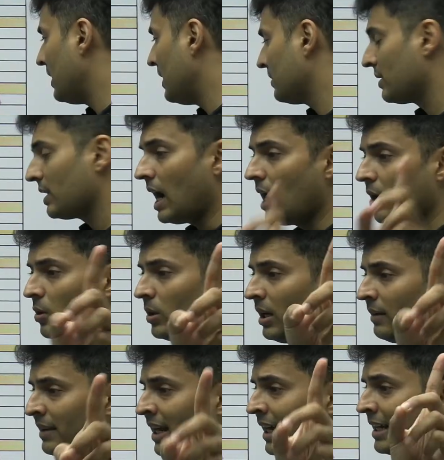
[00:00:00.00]
guys. Are you
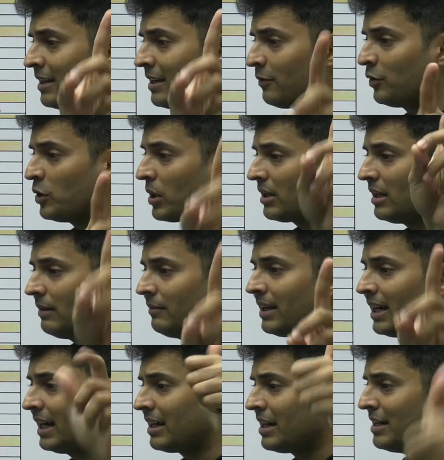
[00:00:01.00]
loving it? If you are
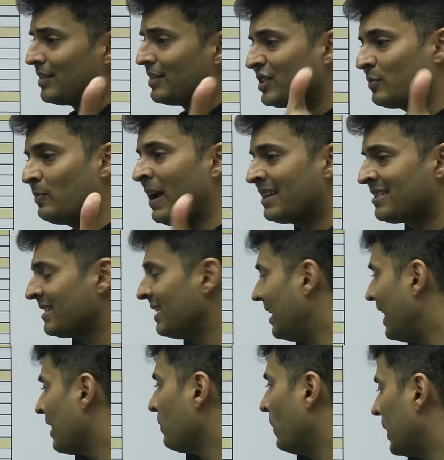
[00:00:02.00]
loving it, smash the
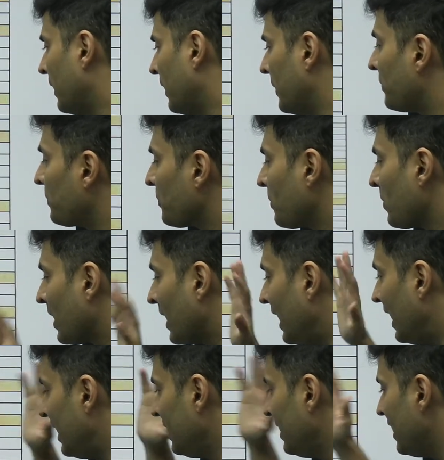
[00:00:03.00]
like button.
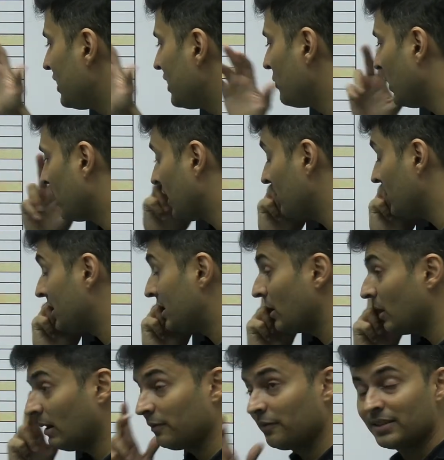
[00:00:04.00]
Eight days for chemistry.
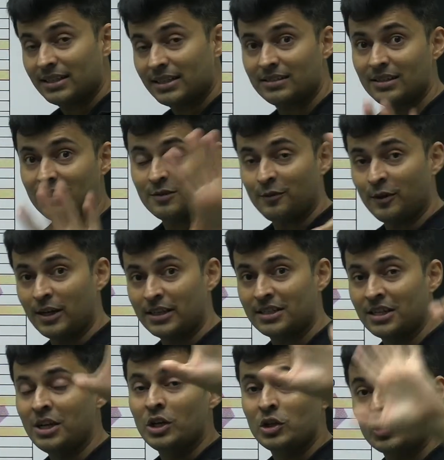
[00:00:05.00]
You have physics is first.
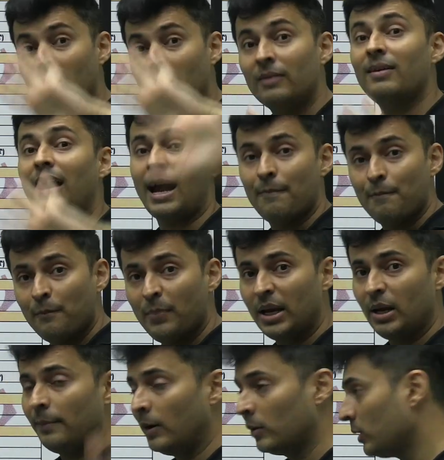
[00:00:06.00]
So you have
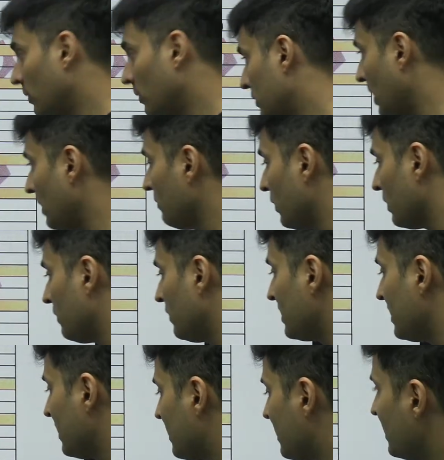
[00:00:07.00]
ample amount of time for
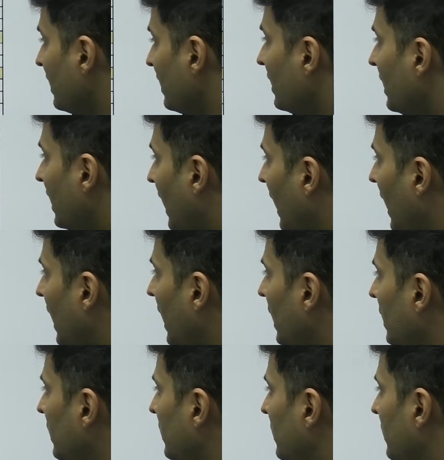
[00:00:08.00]
physics.
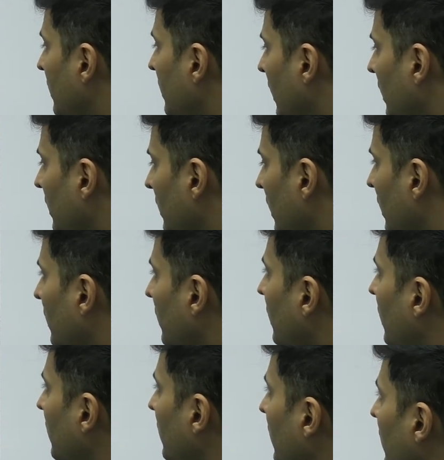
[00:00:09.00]
And then, then,
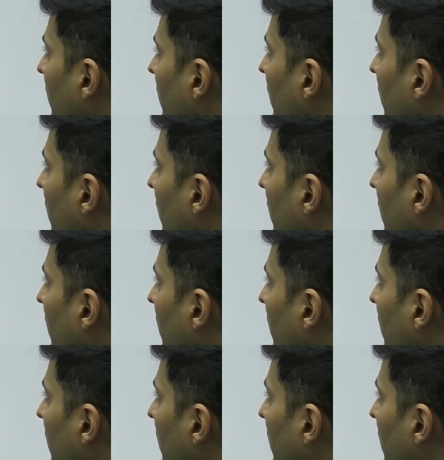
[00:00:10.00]
then, then,